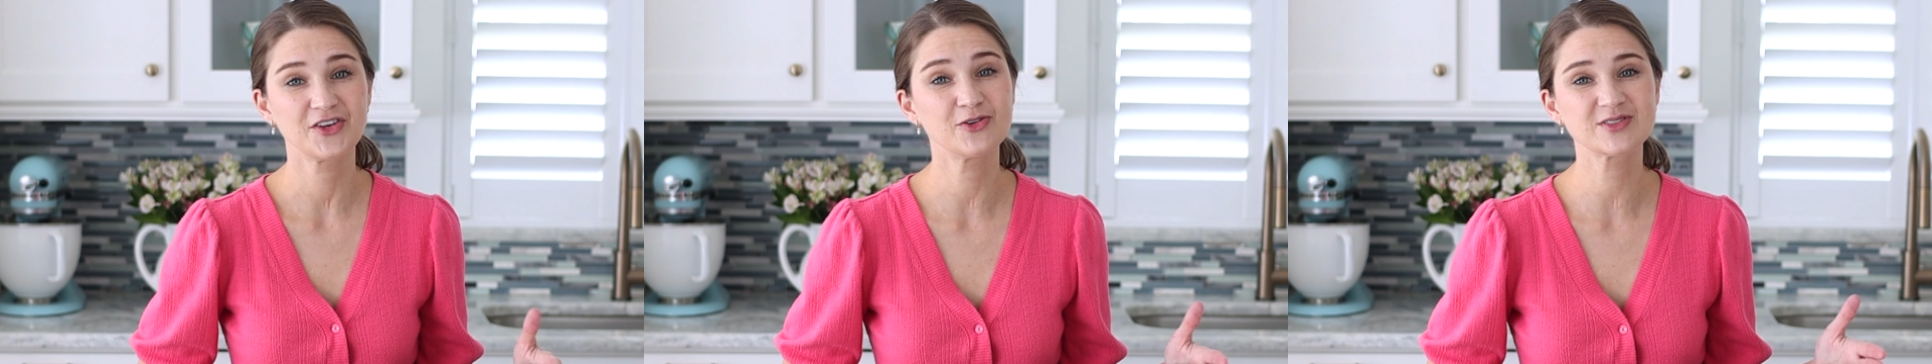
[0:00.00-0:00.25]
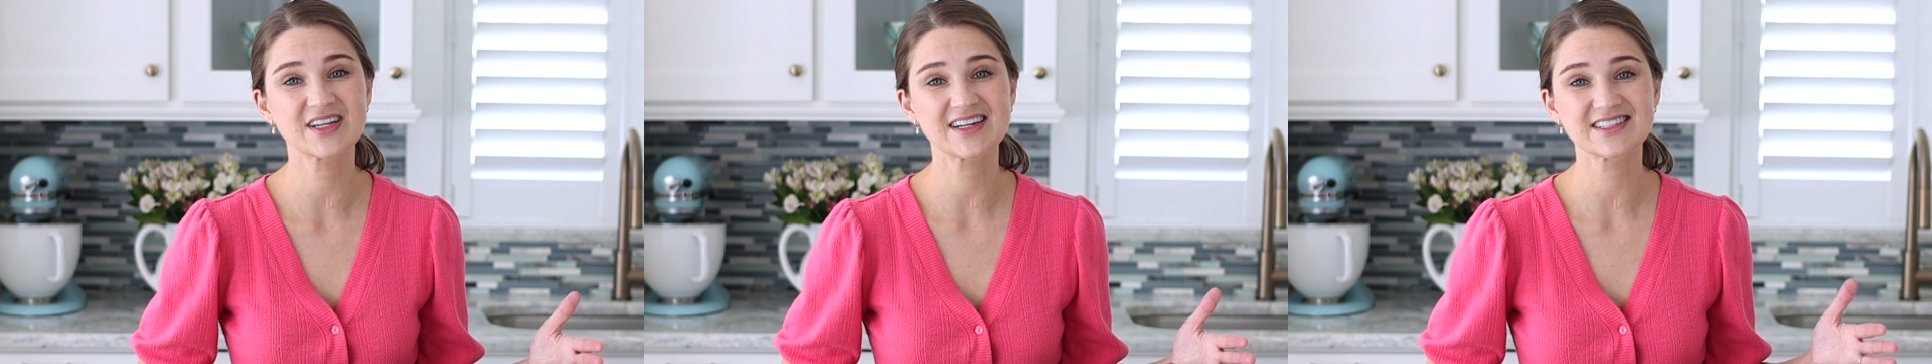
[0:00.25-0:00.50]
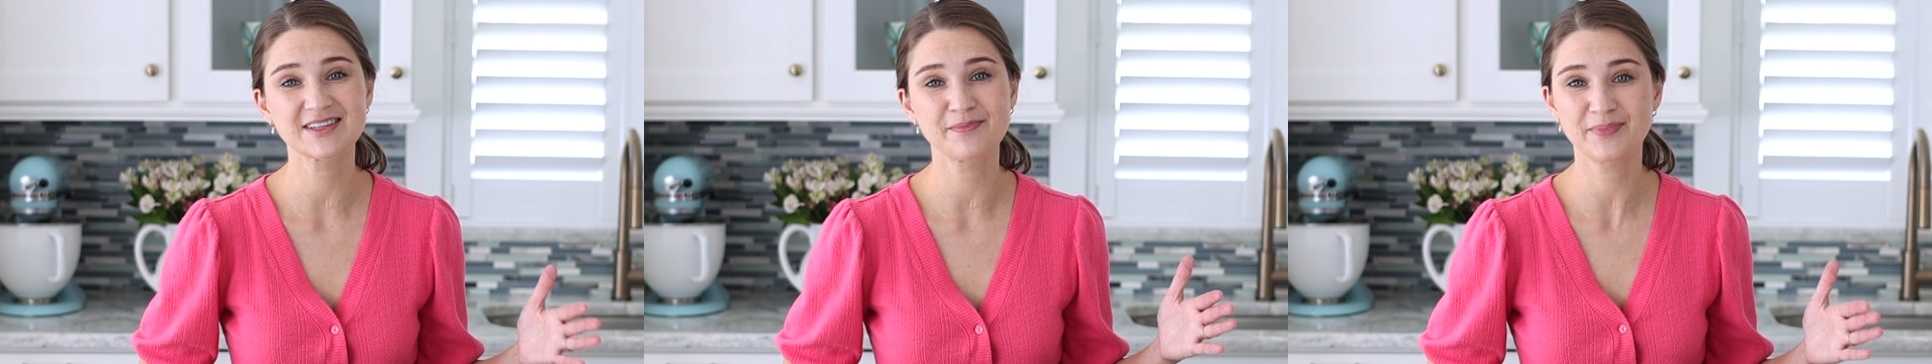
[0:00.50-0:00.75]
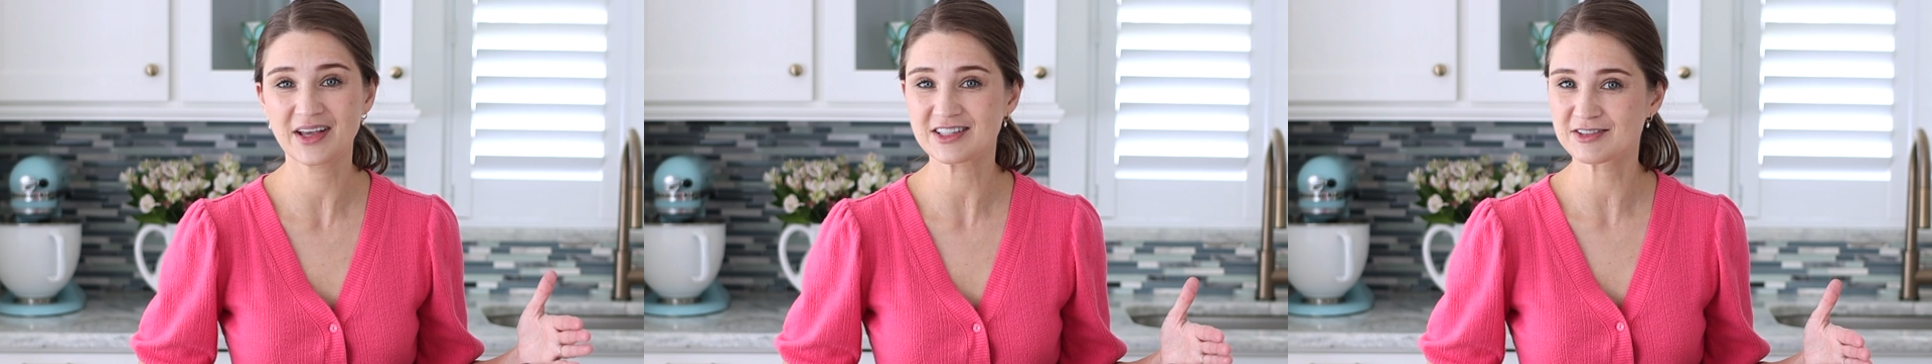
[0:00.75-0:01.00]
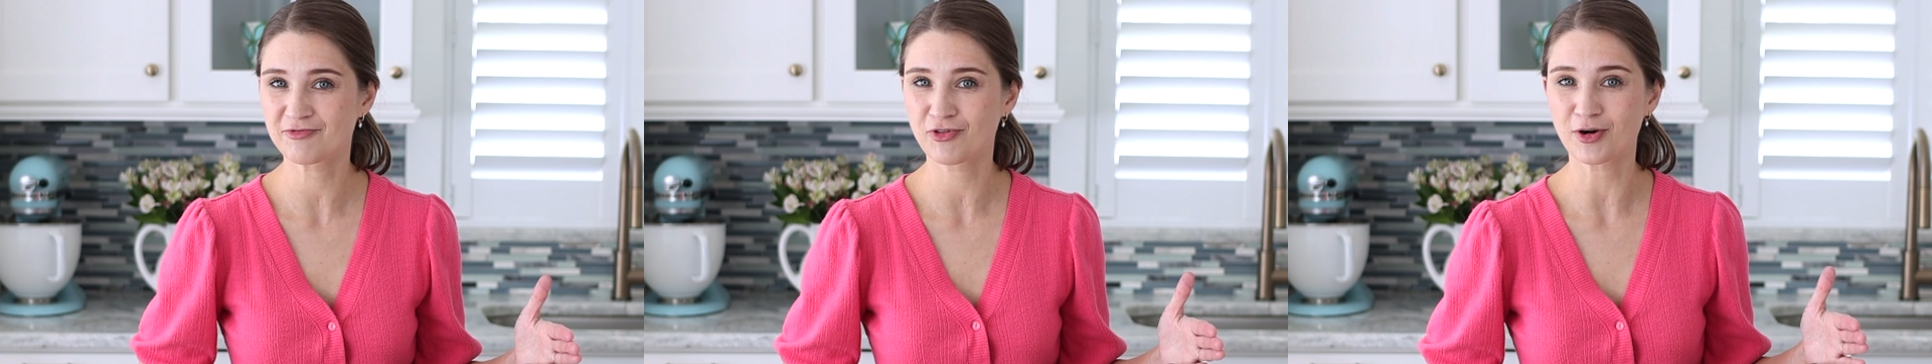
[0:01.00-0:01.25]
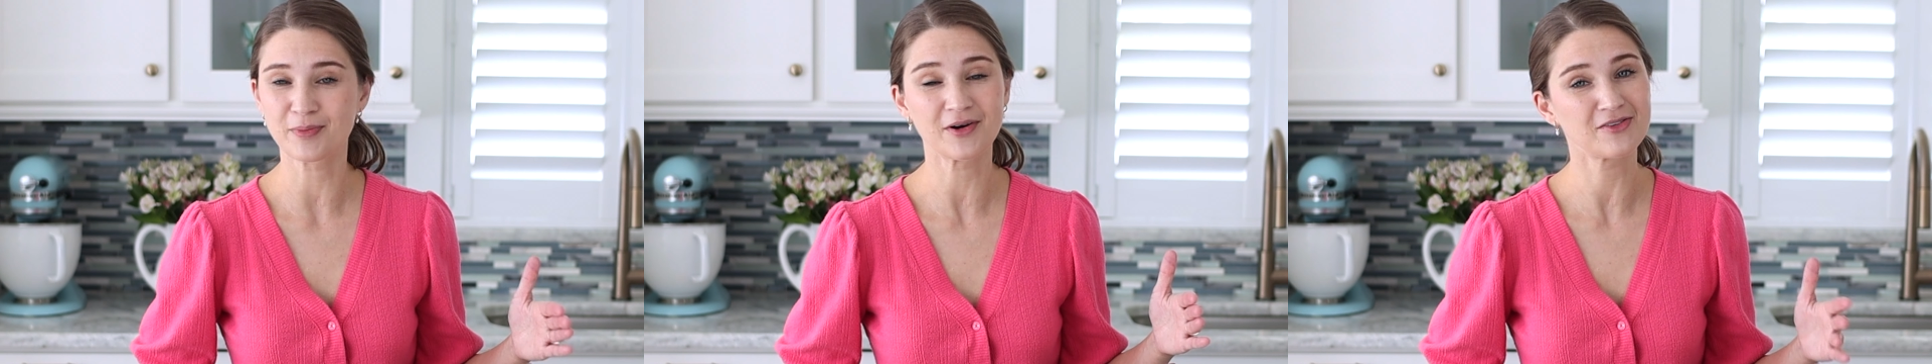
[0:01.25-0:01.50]
Use it as a base
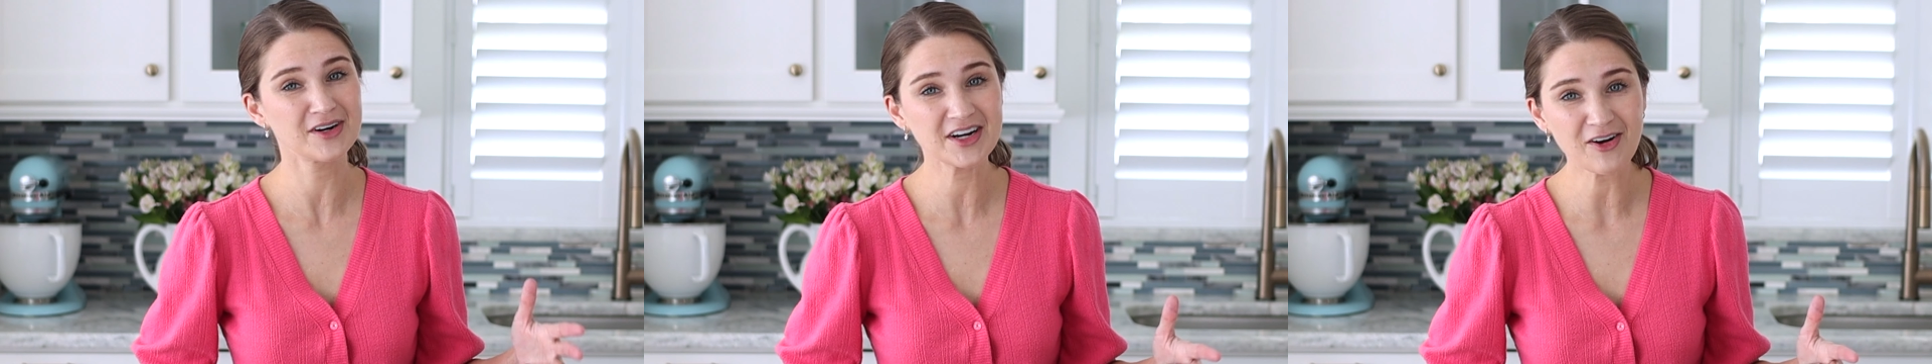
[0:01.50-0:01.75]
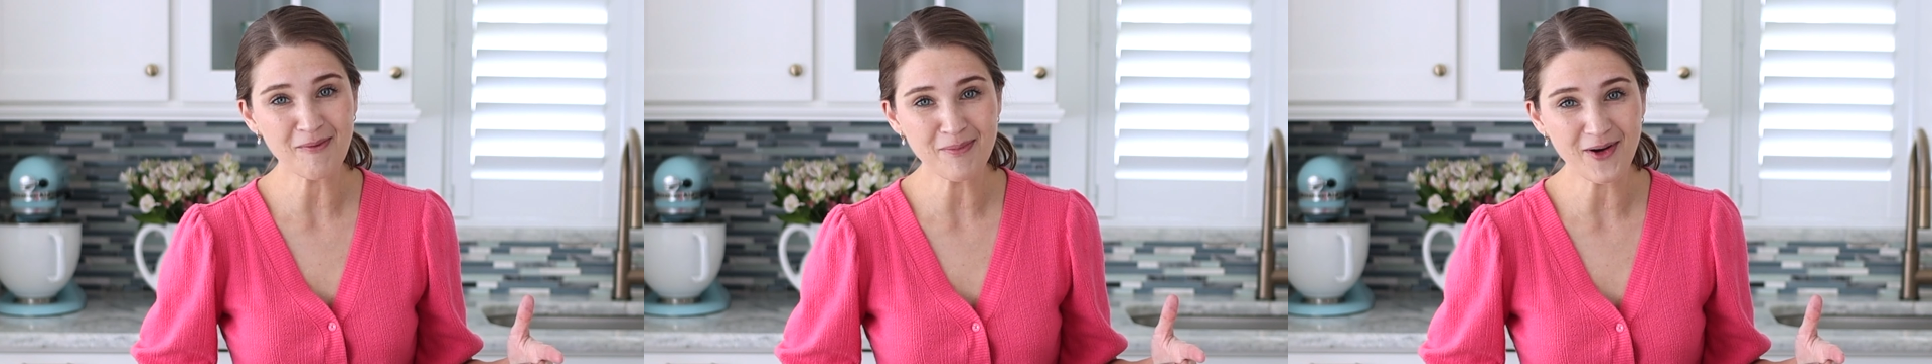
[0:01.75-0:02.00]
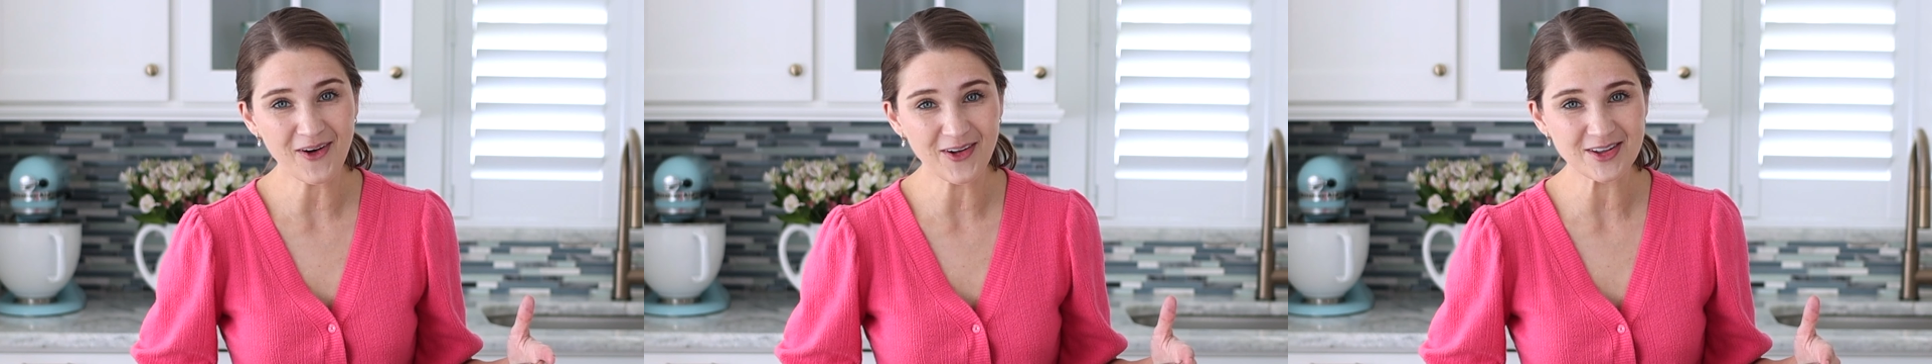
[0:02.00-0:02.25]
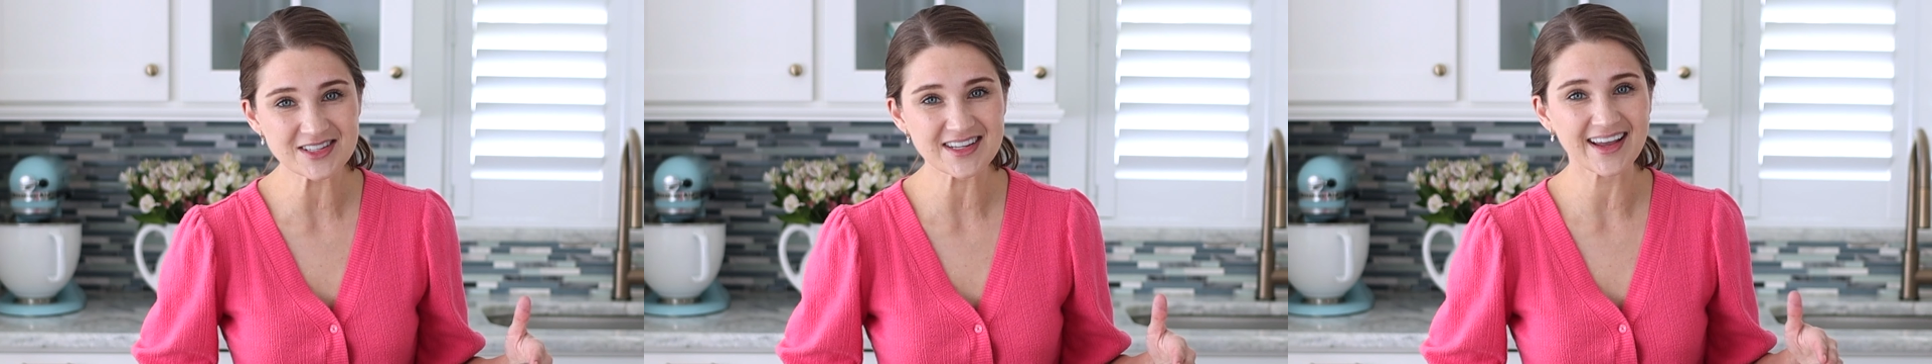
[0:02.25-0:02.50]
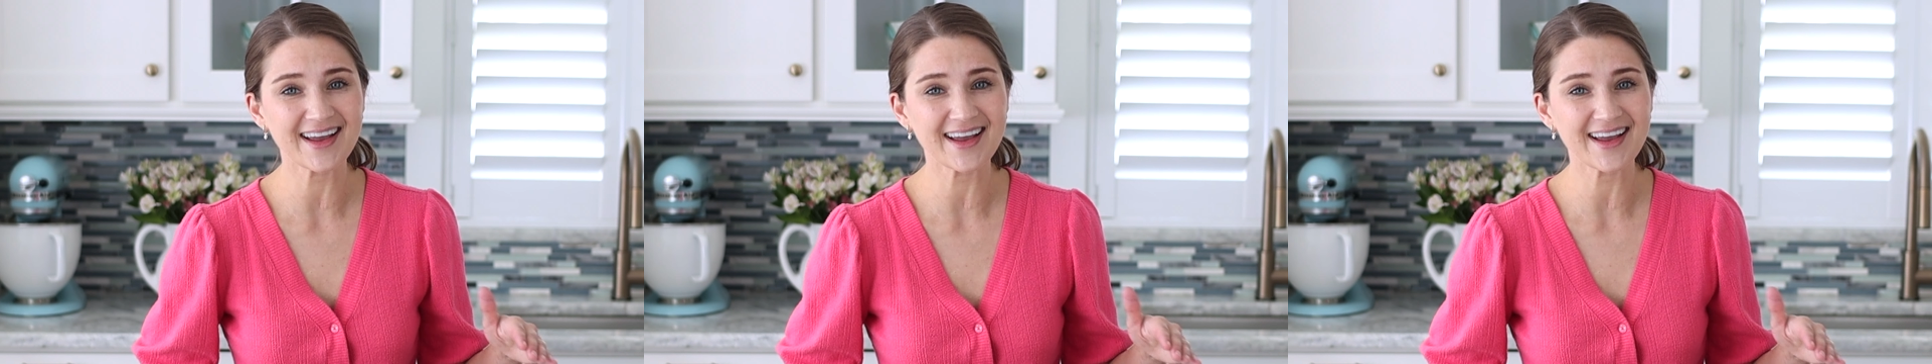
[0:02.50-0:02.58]
for burrito bowls